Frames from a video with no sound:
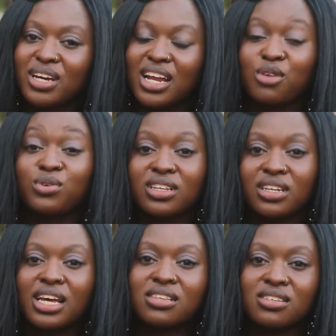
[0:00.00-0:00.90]
but I will
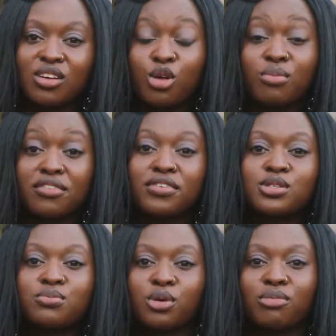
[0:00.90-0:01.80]
announce it on my
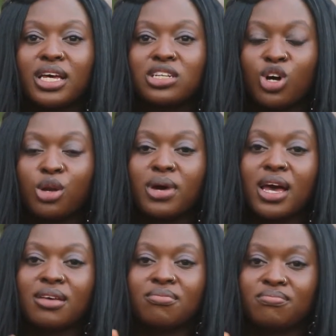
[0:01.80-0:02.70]
Facebook page, on
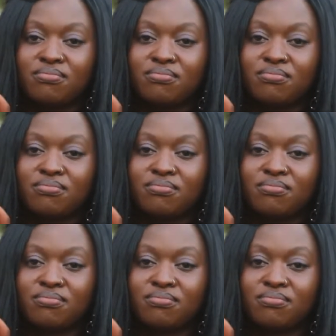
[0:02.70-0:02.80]
my